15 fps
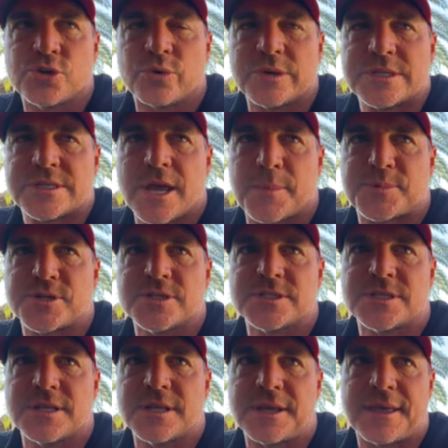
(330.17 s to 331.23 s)
has two
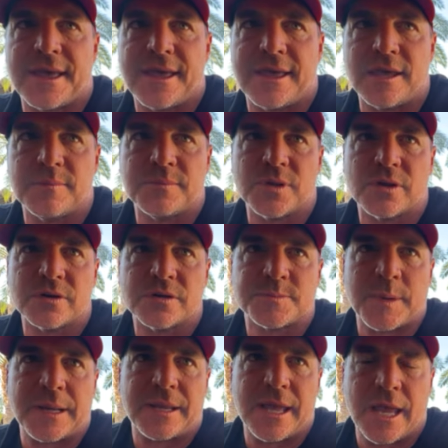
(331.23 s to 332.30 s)
receptions in the game. There's
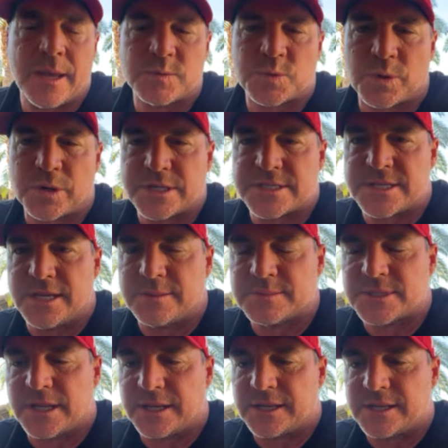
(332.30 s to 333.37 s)
been games where he
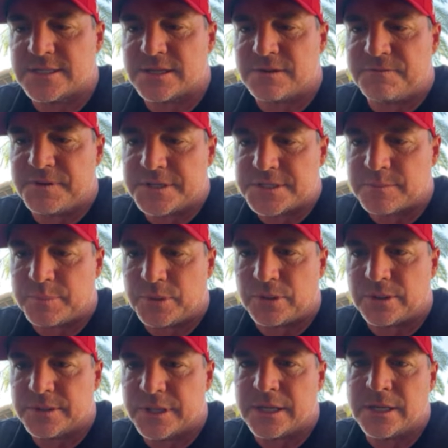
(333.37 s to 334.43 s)
seems like he's
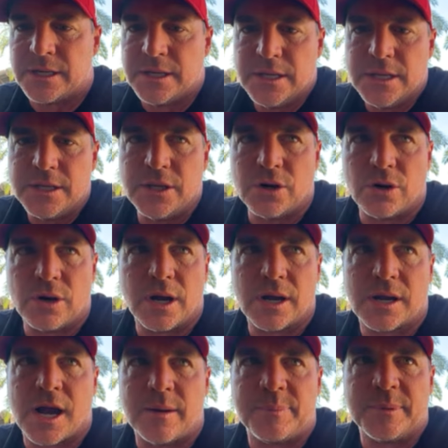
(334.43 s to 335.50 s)
invisible. And then, you know,
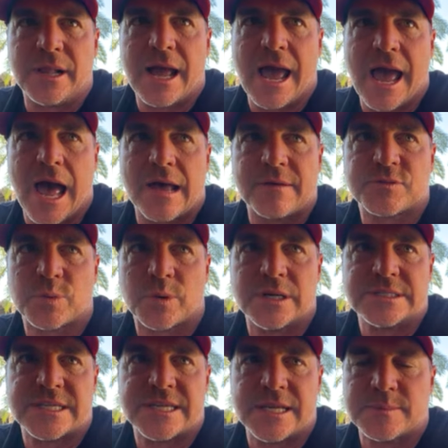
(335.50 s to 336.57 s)
a couple of halves where
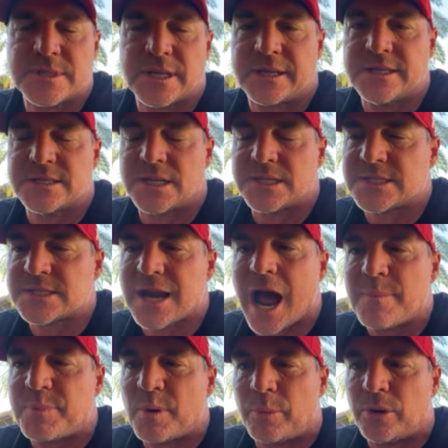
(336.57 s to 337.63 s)
he seems like he's
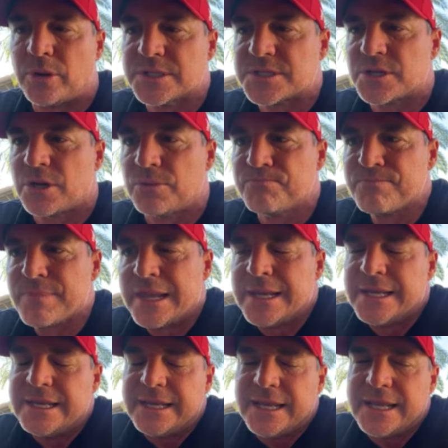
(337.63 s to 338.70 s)
unstoppable. And so
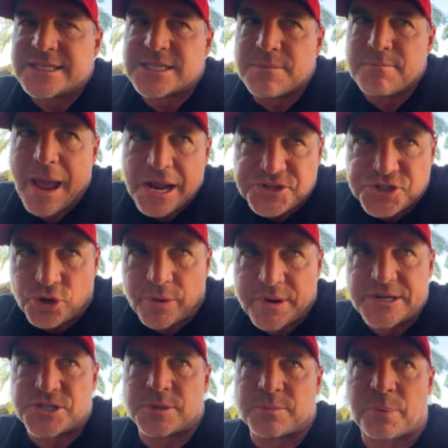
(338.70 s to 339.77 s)
it's a
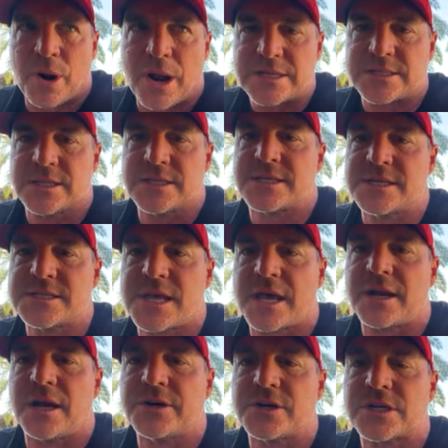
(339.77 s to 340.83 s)
maturation process. He's
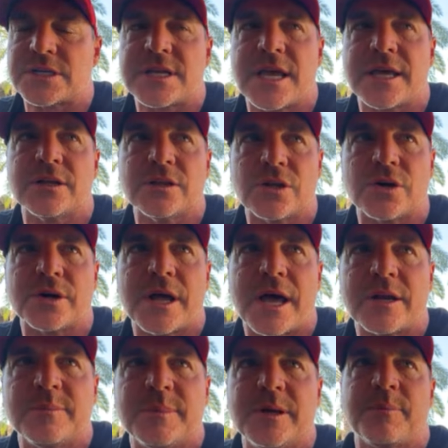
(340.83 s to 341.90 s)
got to understand and learn
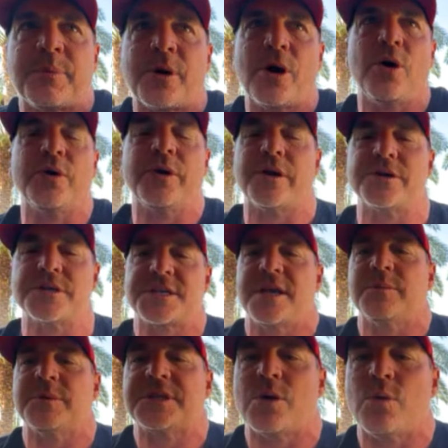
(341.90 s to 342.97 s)
how to be a pro and
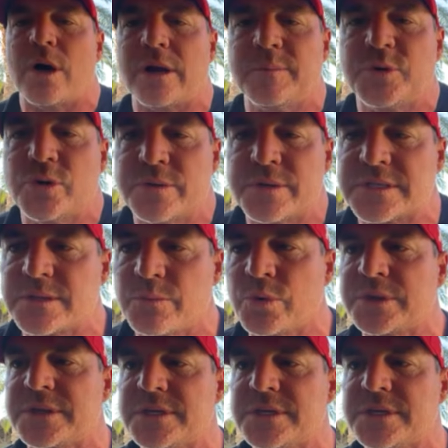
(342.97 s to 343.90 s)
understand what they want him to do this